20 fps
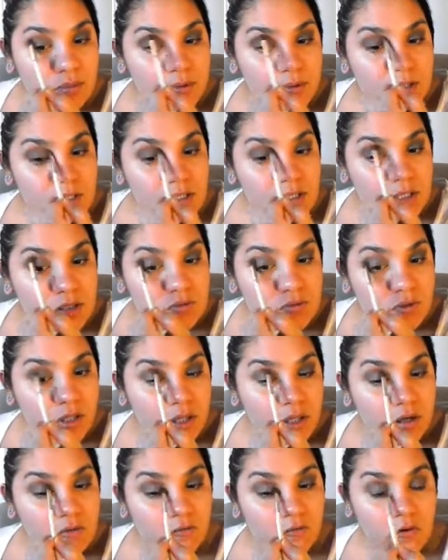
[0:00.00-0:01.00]
but this is really
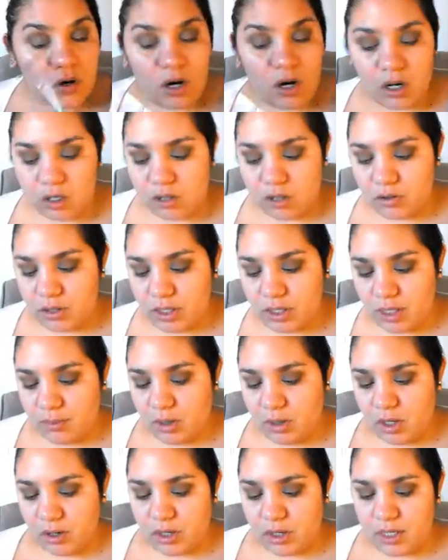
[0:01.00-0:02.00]
good for a holiday
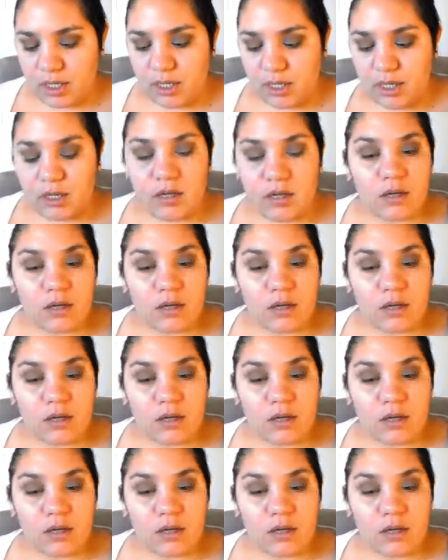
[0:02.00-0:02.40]
party.